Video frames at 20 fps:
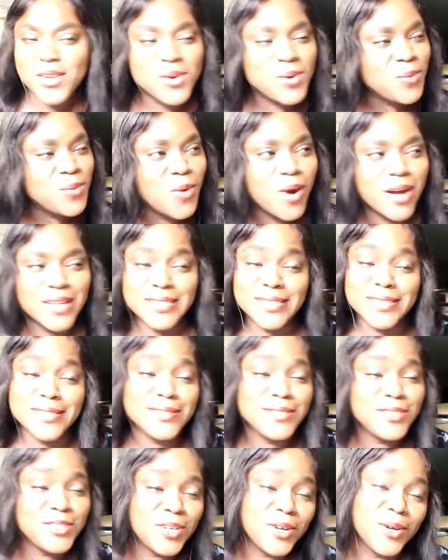You want
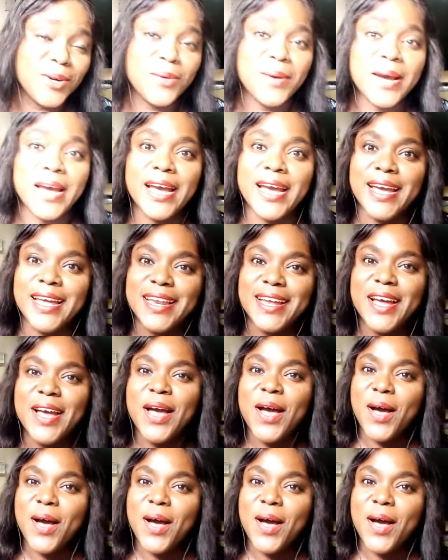to do it